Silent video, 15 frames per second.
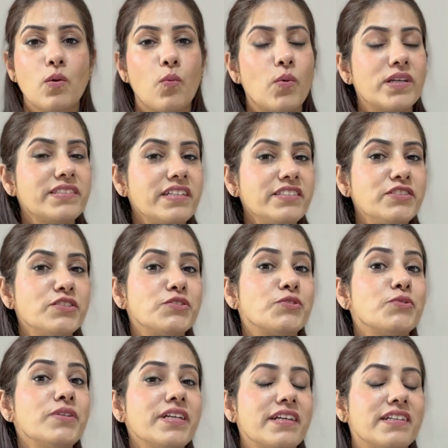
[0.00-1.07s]
What are you
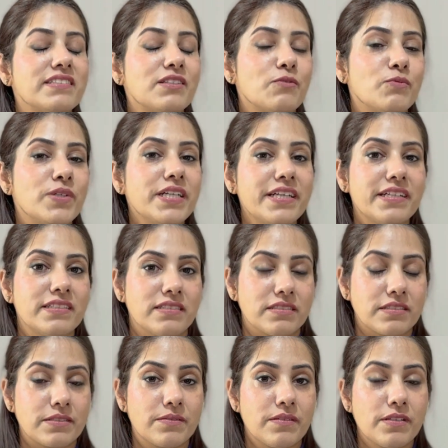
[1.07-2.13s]
doing at the
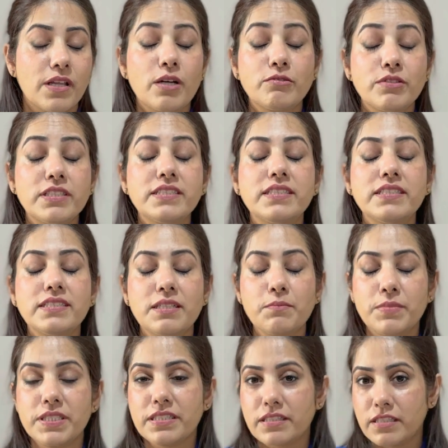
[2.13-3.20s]
weekend? Now this is a
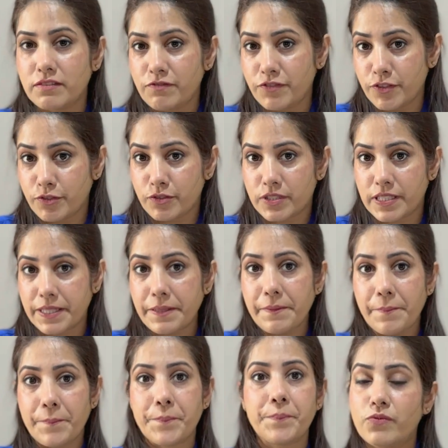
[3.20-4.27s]
bit confusing.
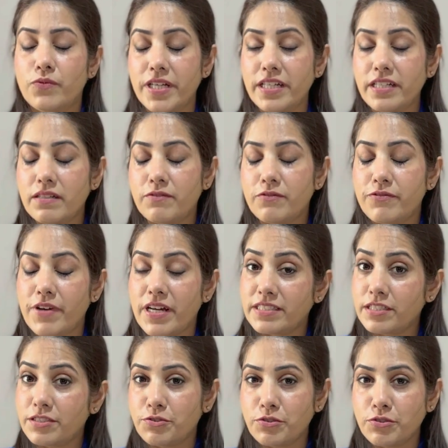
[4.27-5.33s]

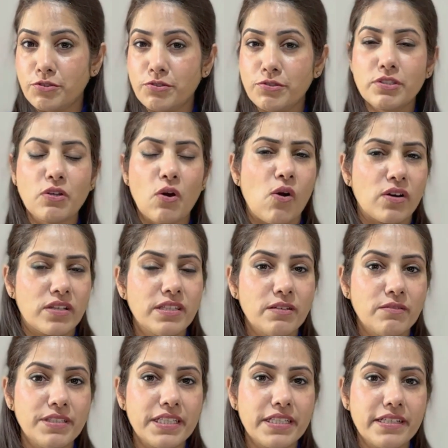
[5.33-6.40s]
Whether to use on
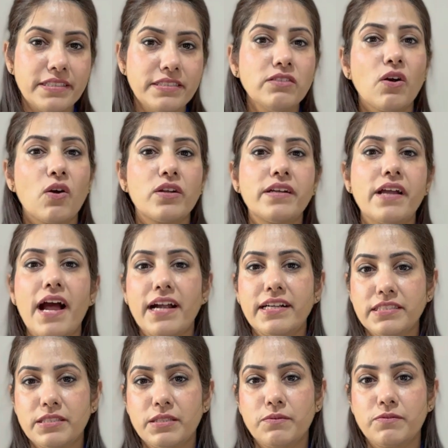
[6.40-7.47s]
the weekend or
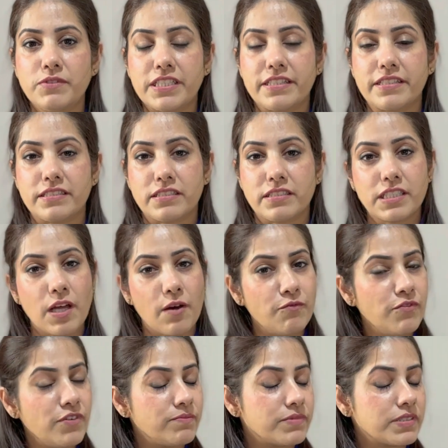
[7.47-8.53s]
at the weekend.
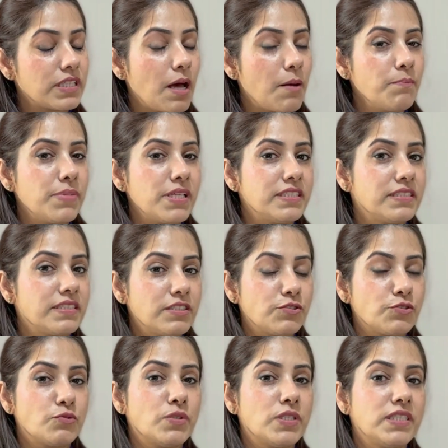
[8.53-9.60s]
Some places
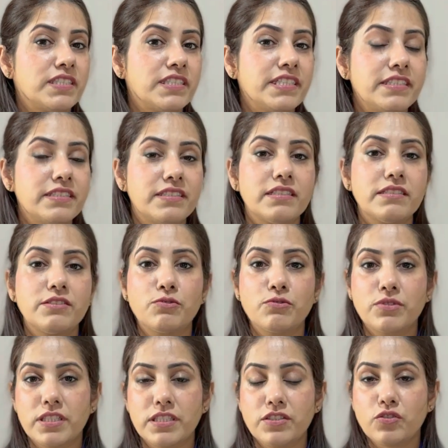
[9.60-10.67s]
you will read the
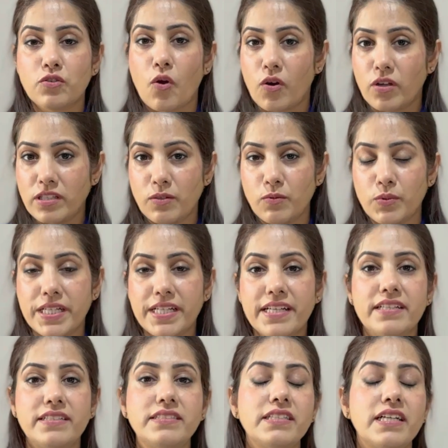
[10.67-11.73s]
usage on the
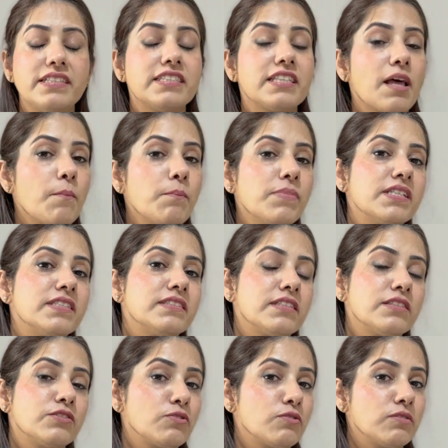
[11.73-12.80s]
weekend and some
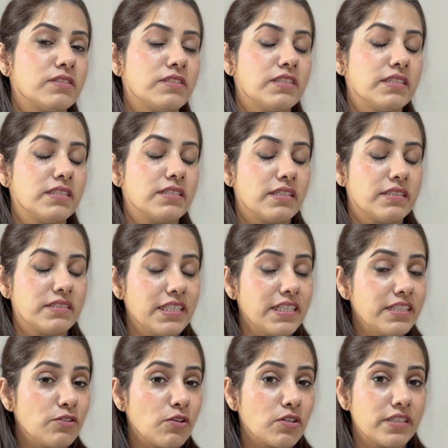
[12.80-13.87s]
places you will
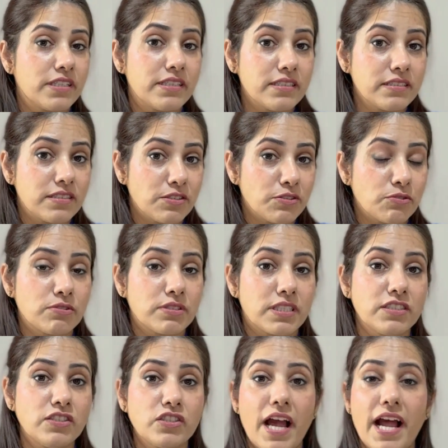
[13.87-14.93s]
read or hear the
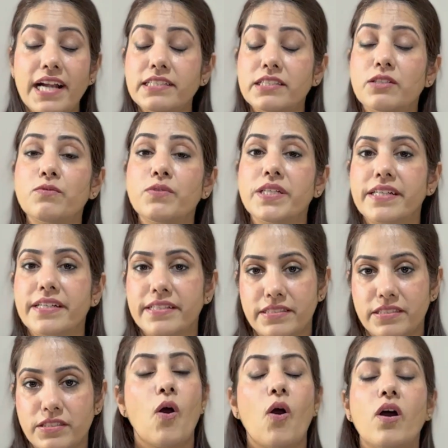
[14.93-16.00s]
usage at the weekend.
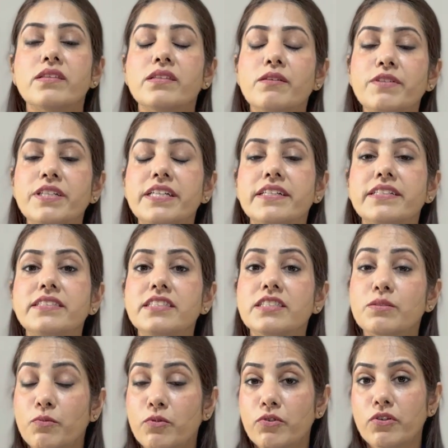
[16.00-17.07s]
On the weekend
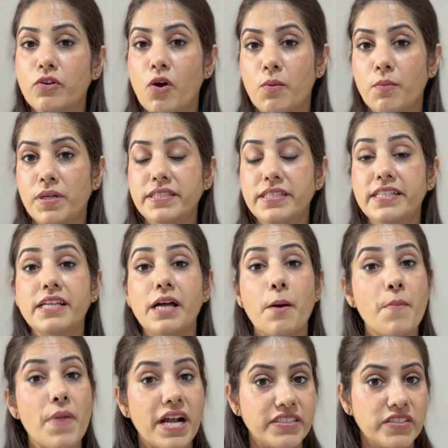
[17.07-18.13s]
is more common in
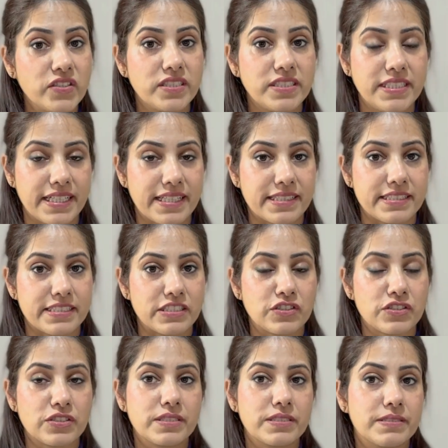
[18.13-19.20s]
American
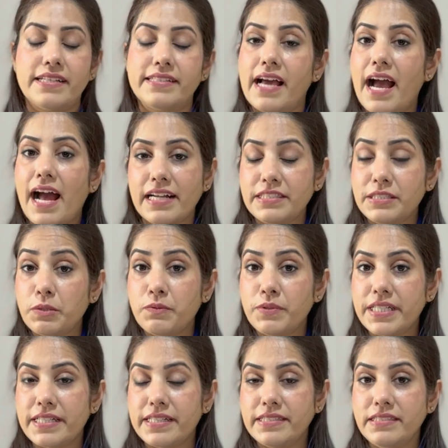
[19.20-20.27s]
English and at the
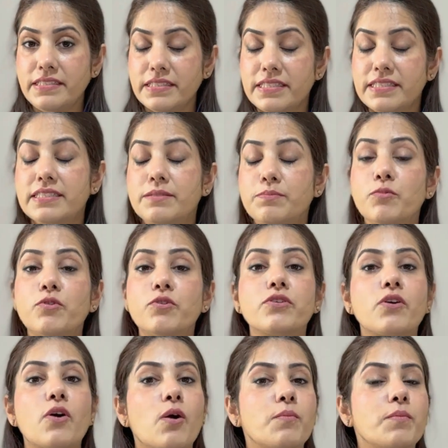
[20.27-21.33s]
weekend is more
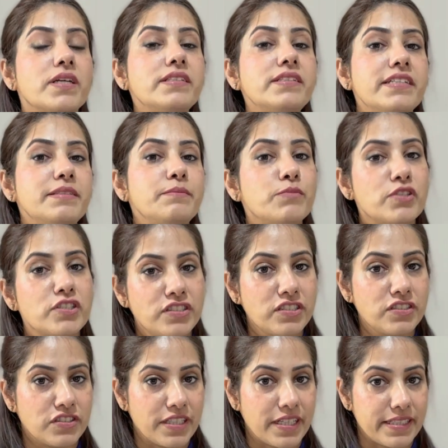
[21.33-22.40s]
common in
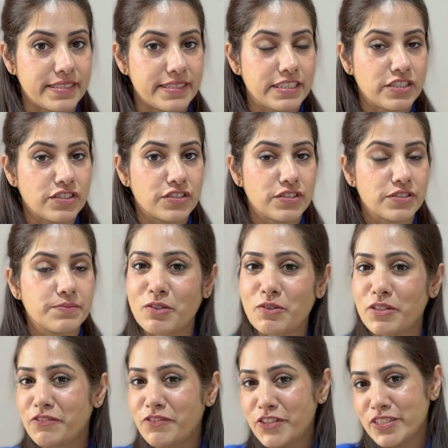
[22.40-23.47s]
British English. So
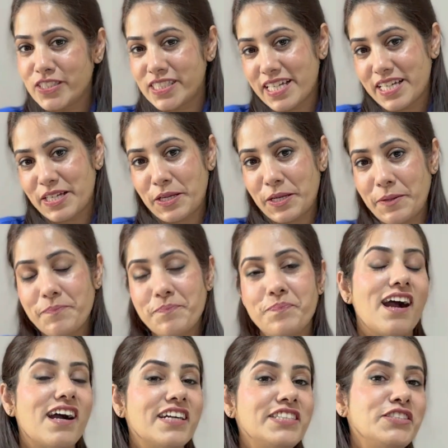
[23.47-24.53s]
if you say
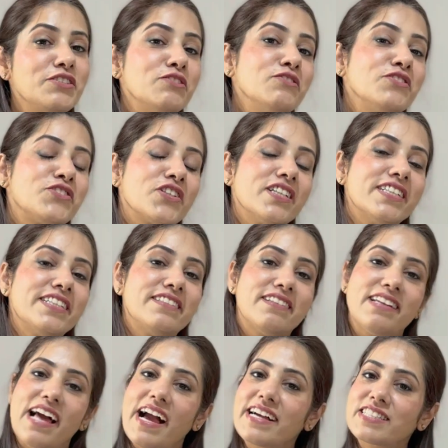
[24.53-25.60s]
I usually
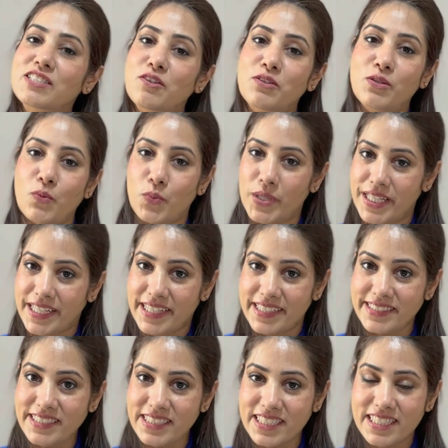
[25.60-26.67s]
relax on the
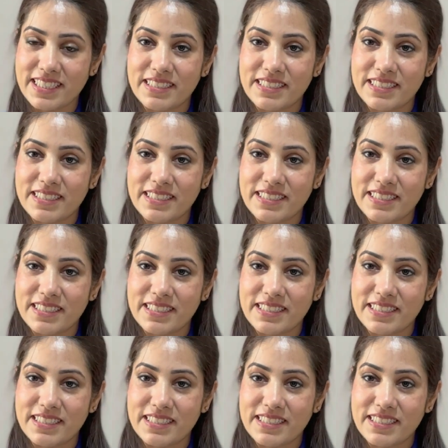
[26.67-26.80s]
weekend